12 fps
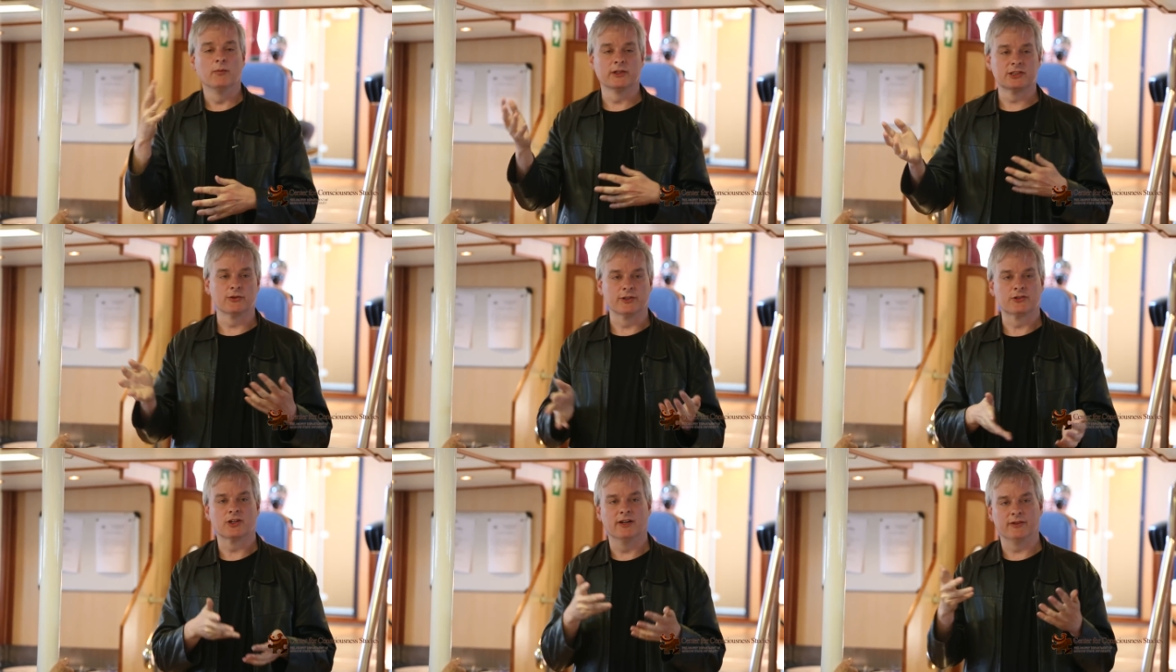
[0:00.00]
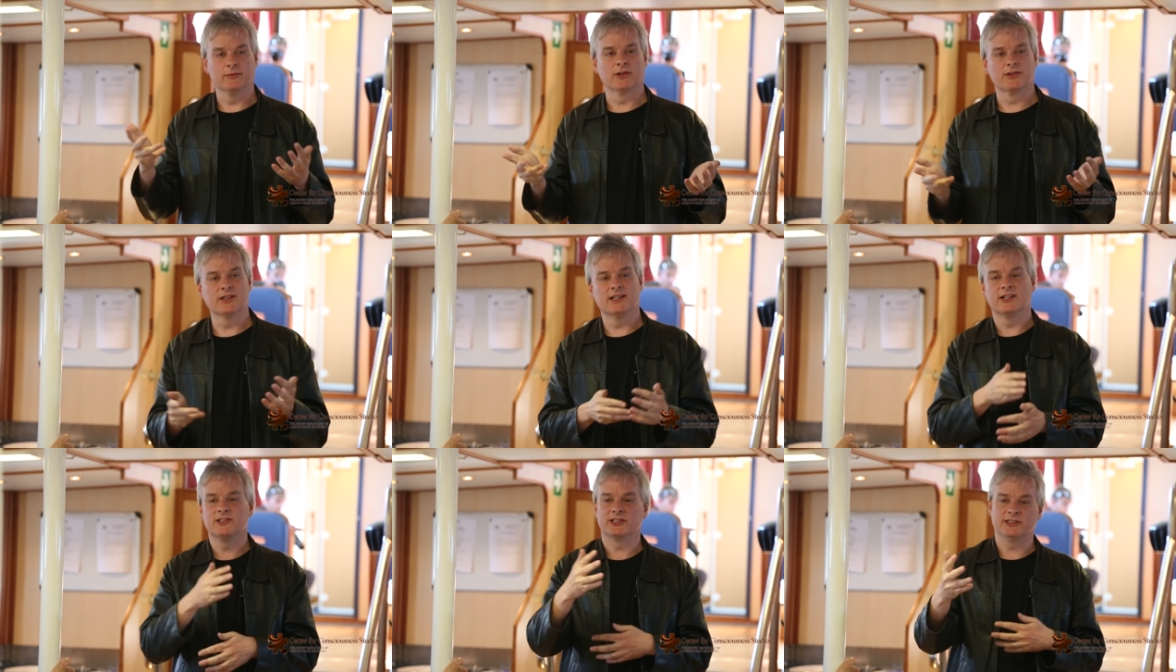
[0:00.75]
and what's doing the driving work
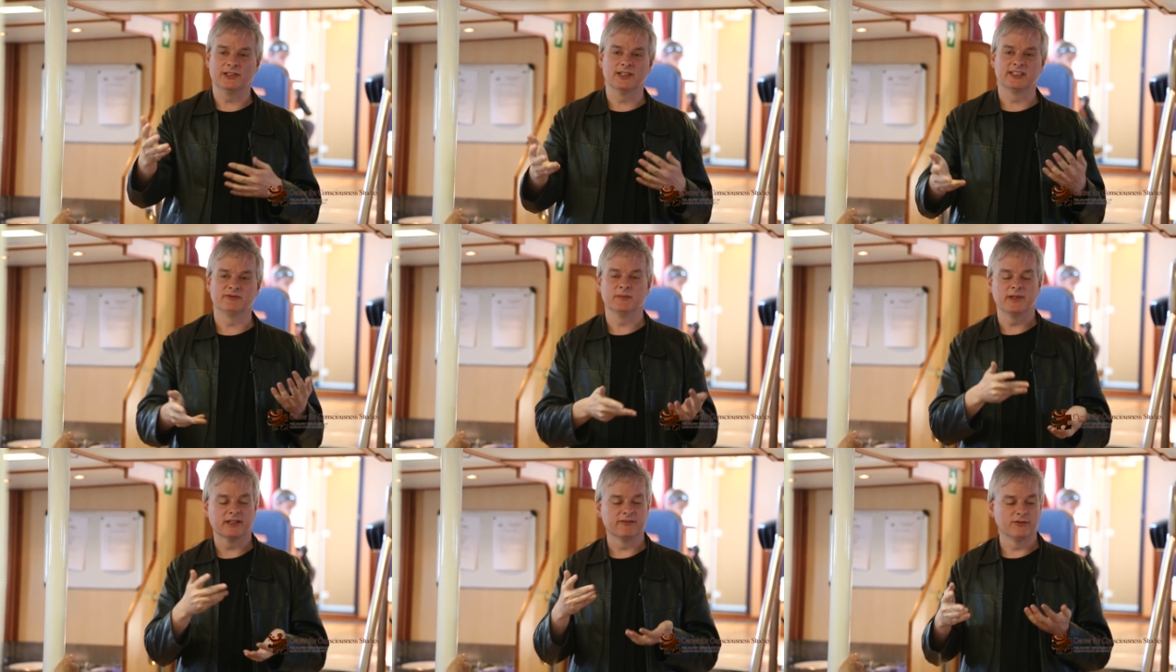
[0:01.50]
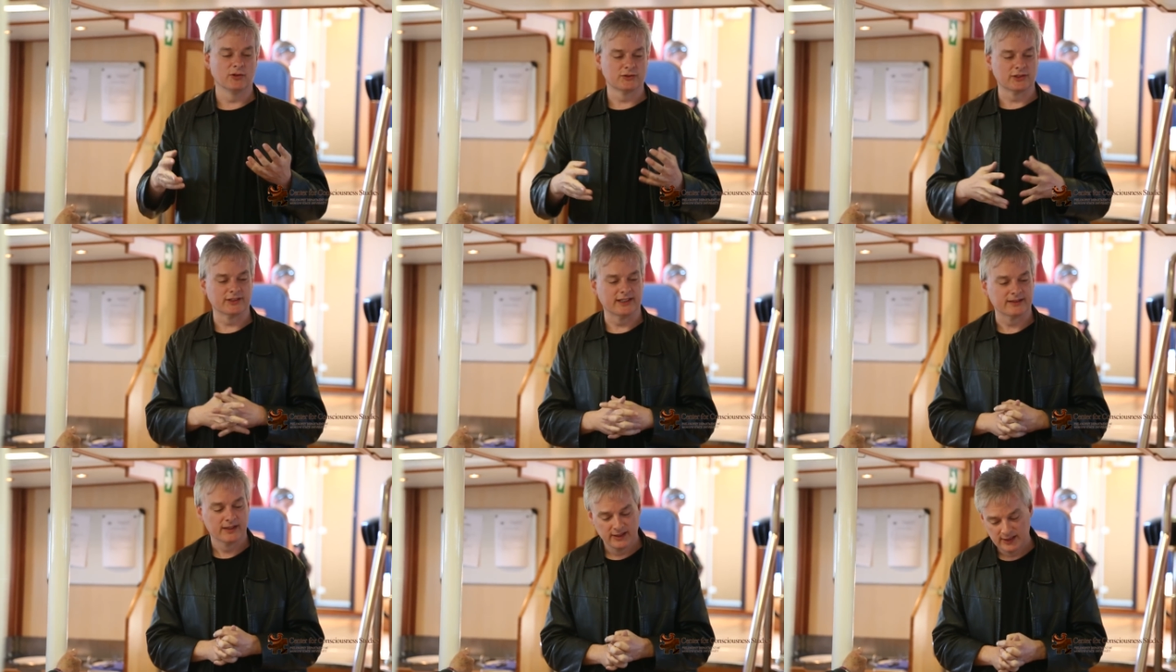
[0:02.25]
there. Jesse and I have been back and forth on
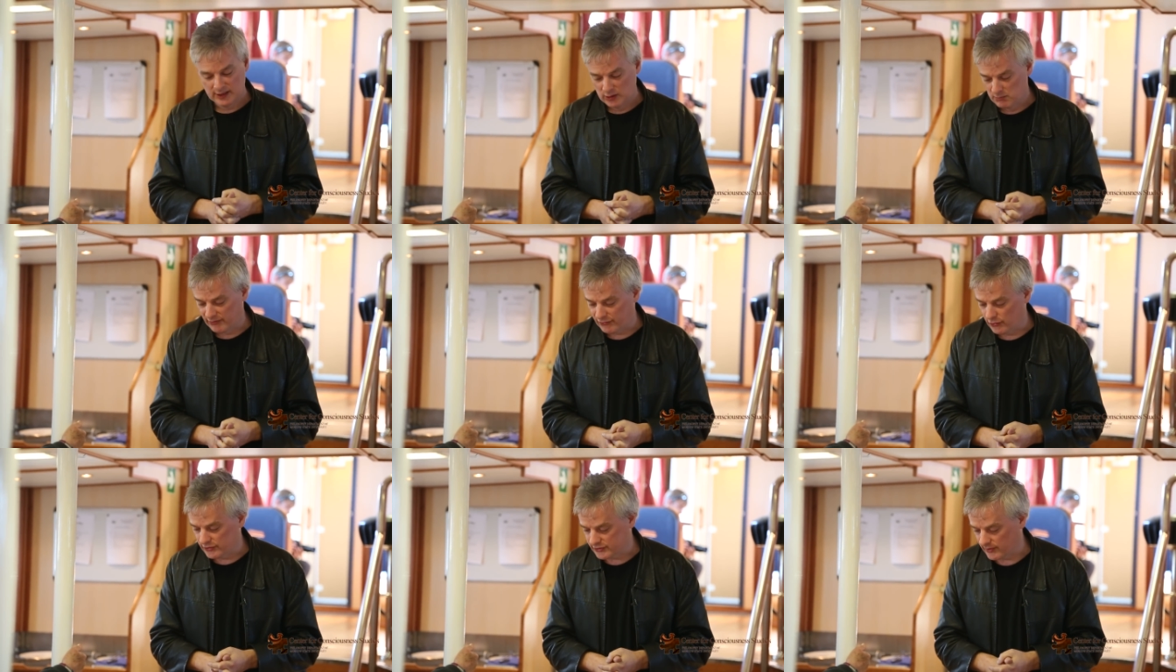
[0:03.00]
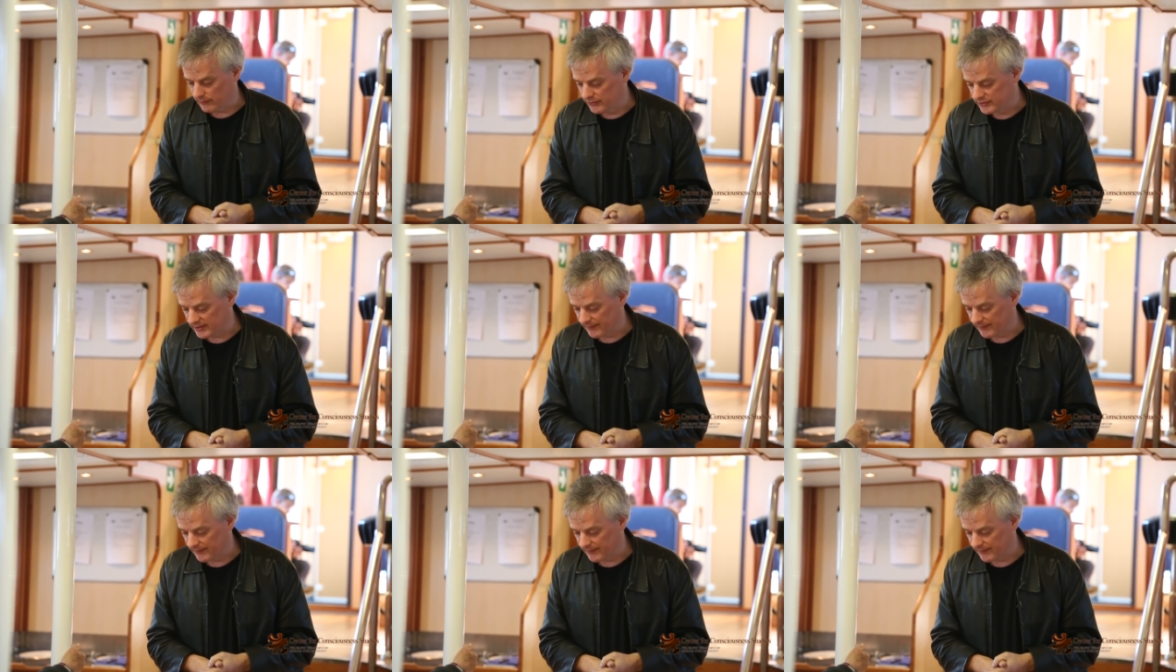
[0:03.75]
that before, so I won't